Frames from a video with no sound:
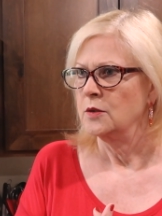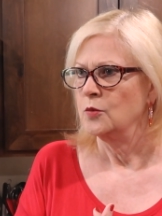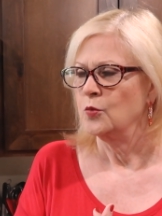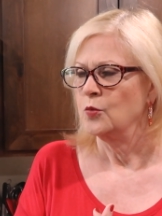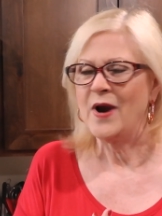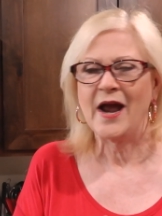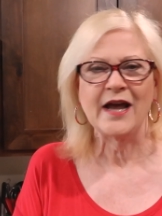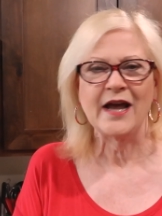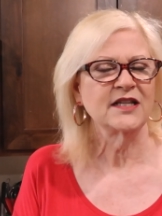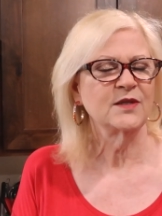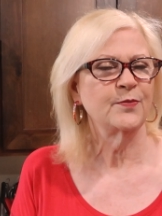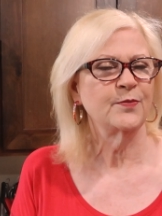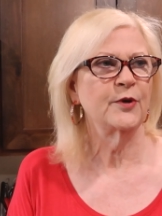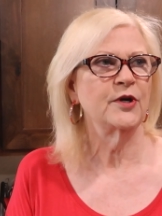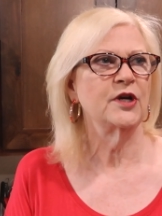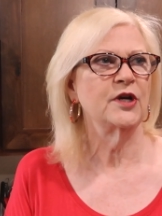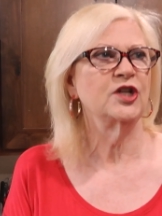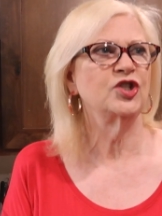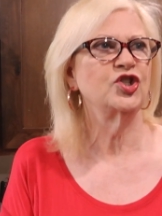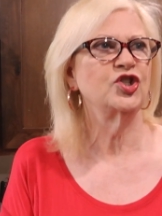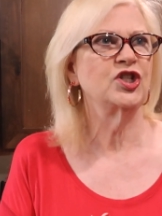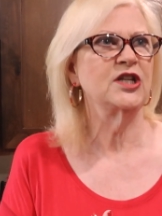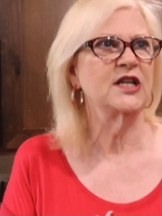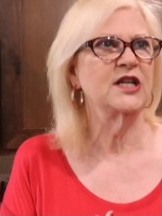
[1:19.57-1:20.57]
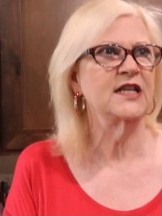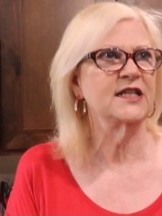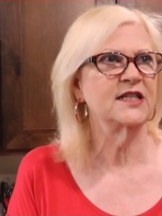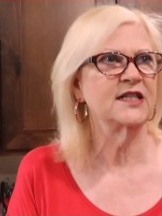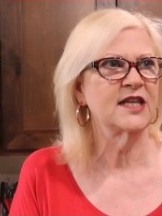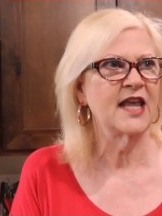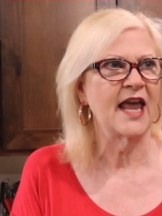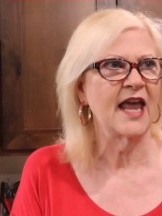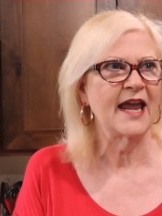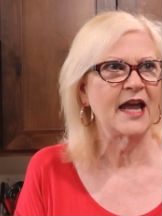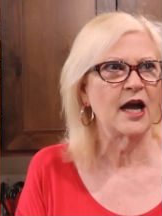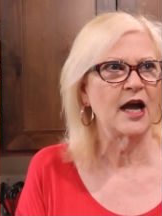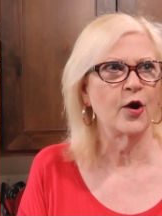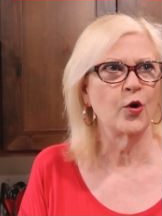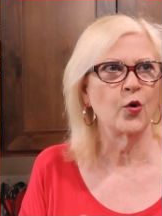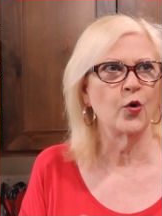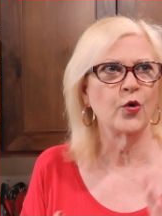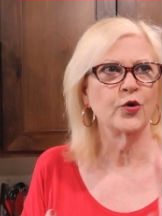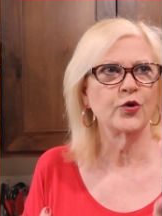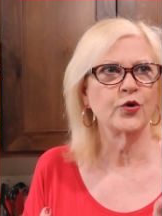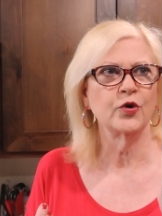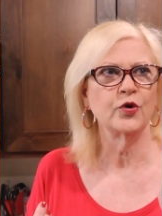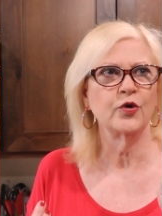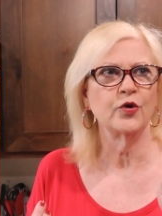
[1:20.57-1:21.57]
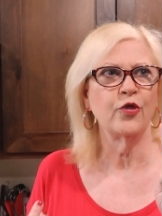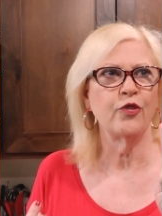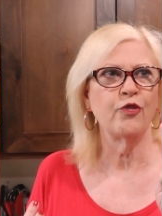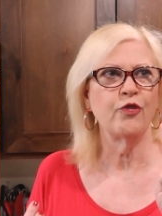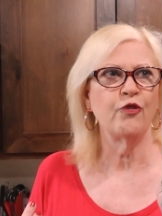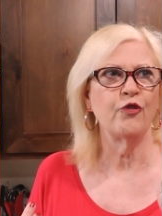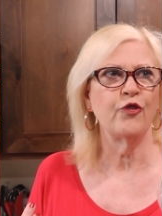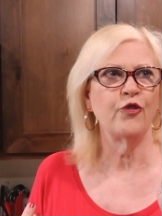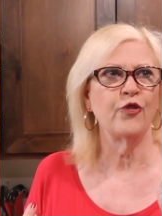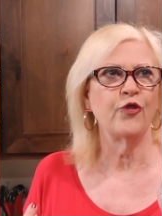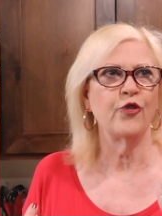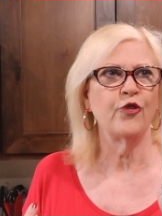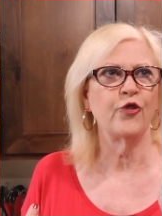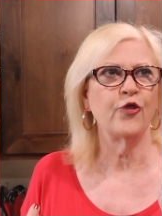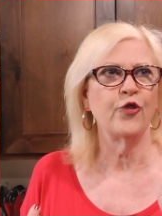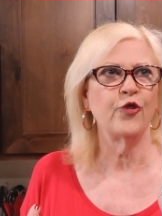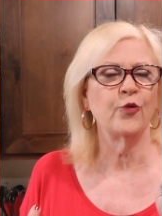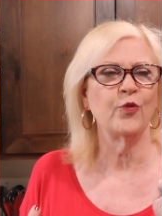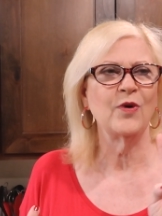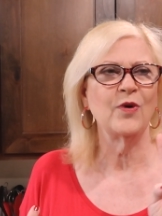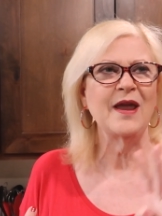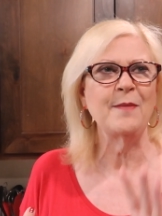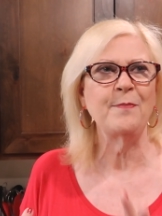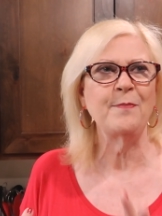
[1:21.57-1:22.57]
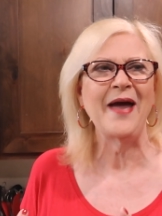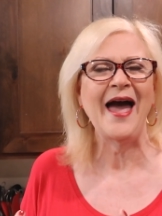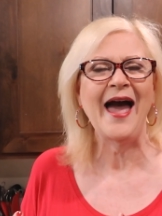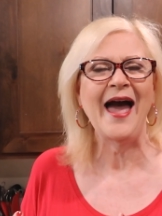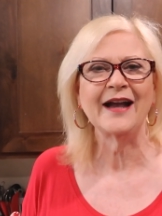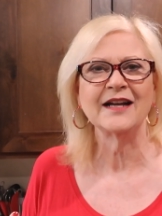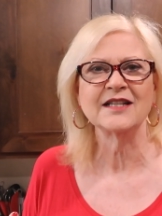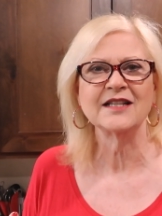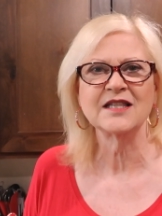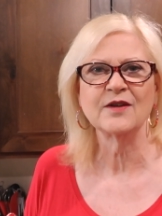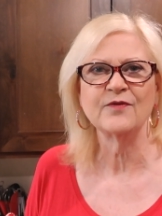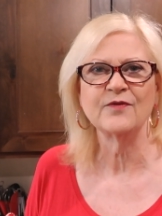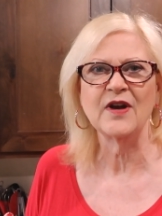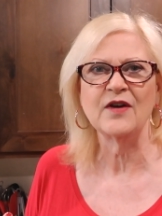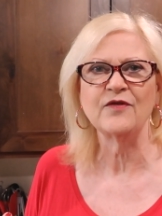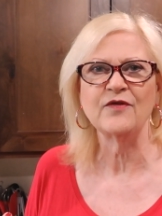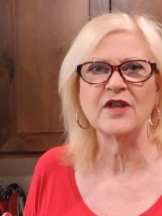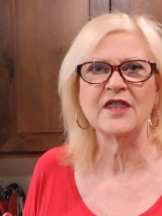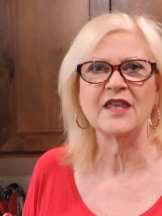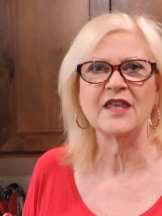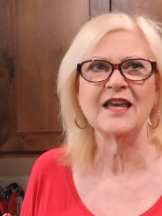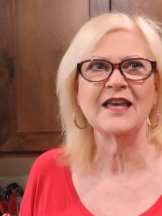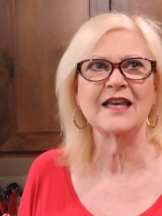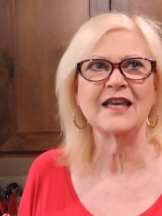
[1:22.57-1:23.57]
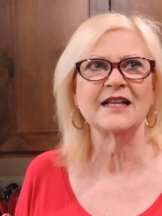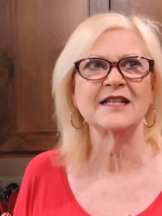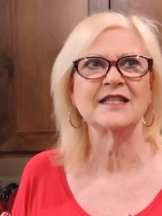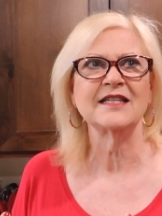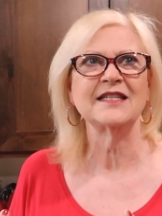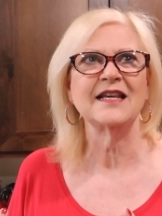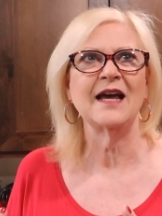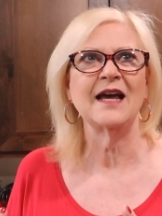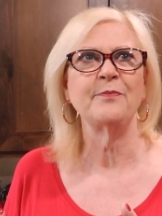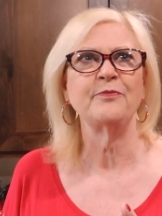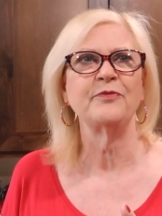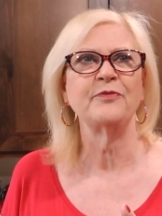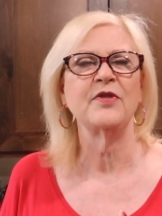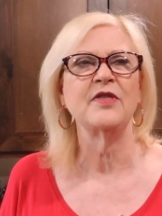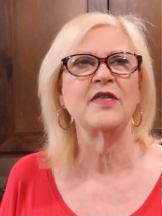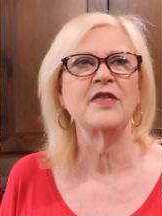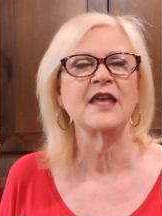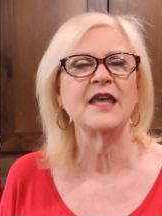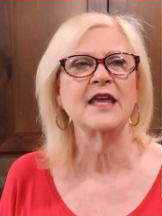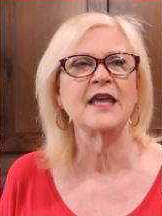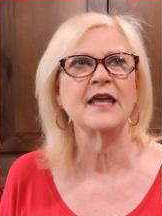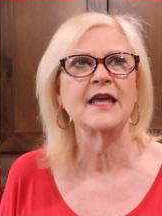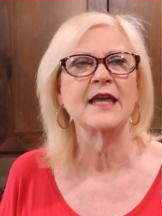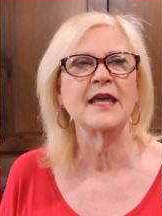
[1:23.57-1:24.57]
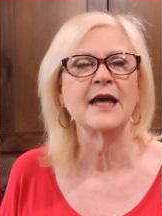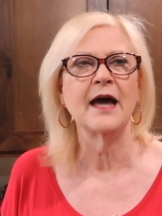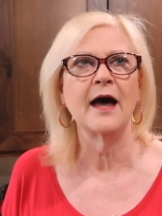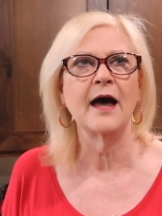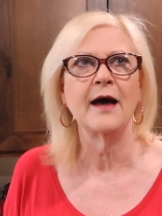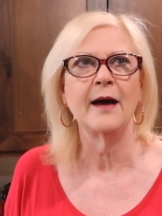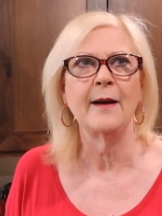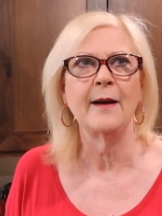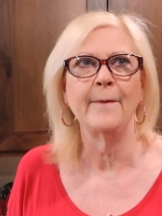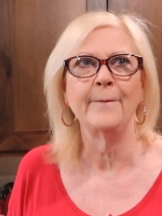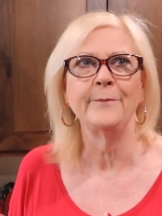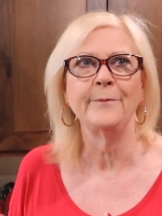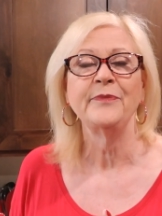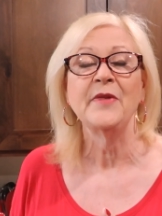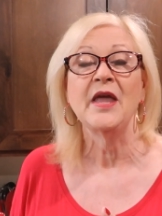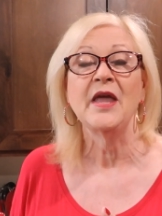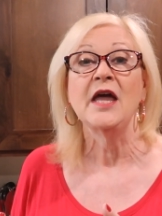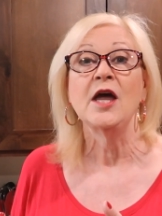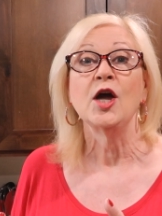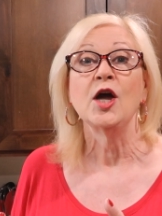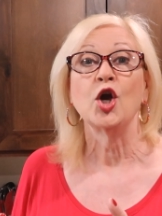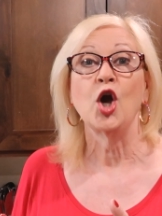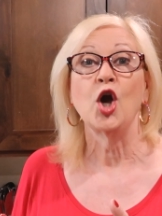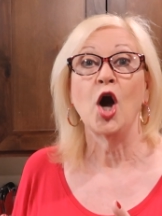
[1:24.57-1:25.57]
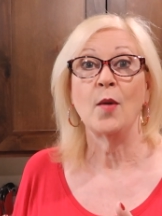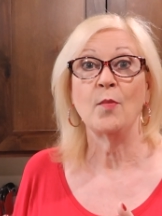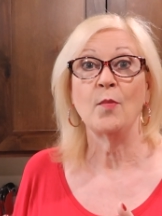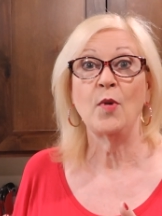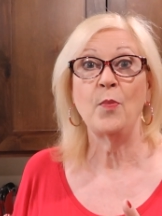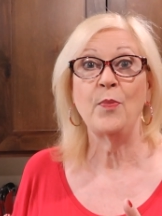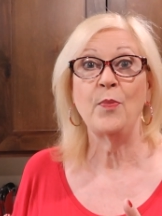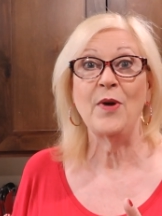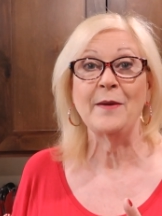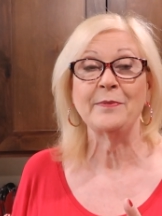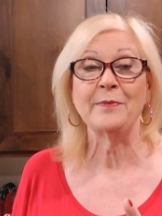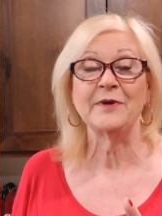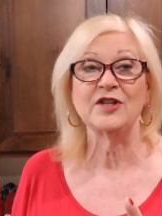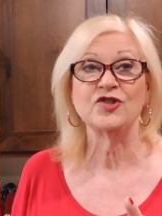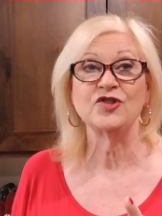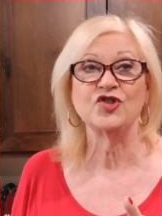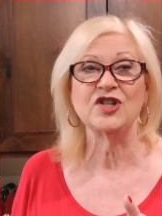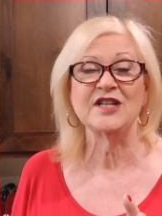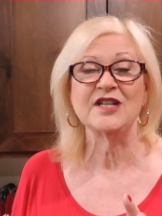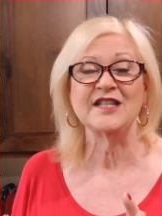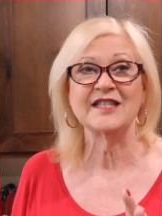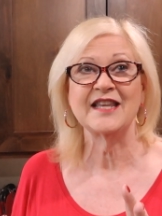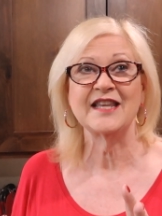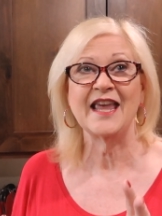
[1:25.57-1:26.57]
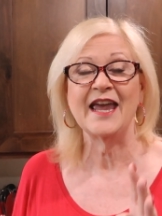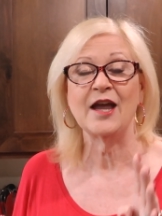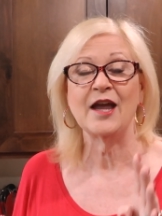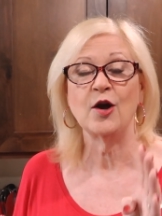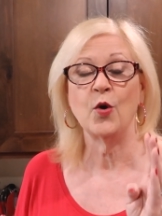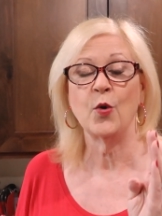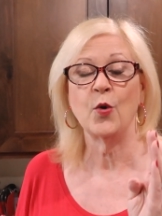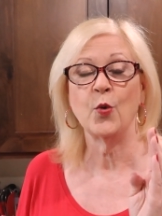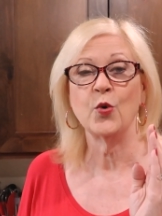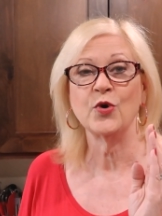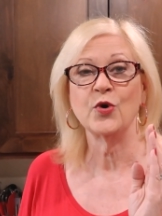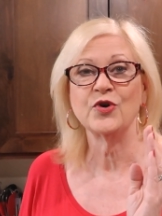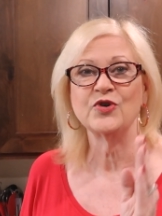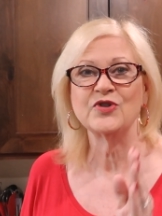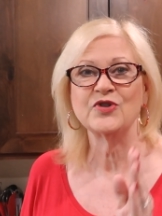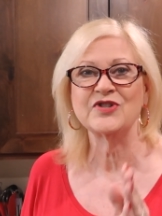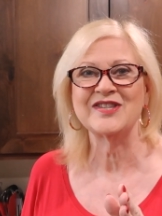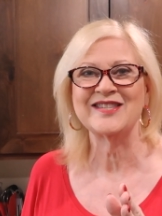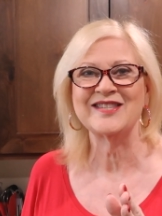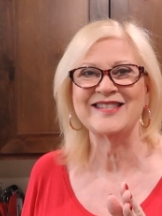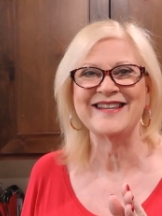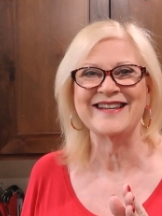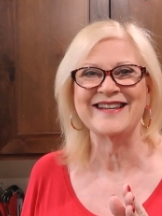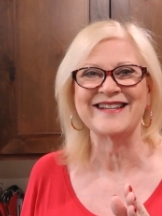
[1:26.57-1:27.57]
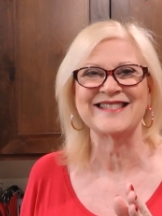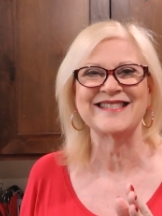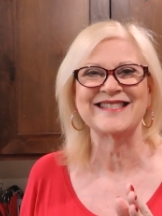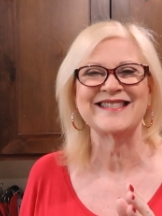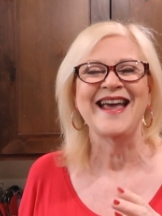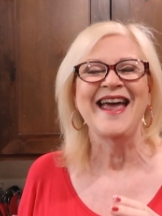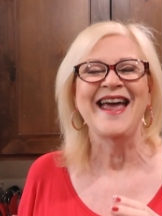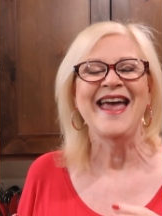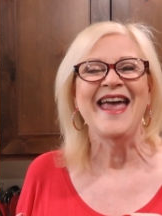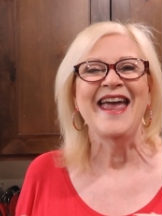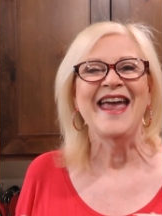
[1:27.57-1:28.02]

raspberry cheesecake. I ordered three packets of everything except the um, caramel pumpkin cheesecake. I ordered six.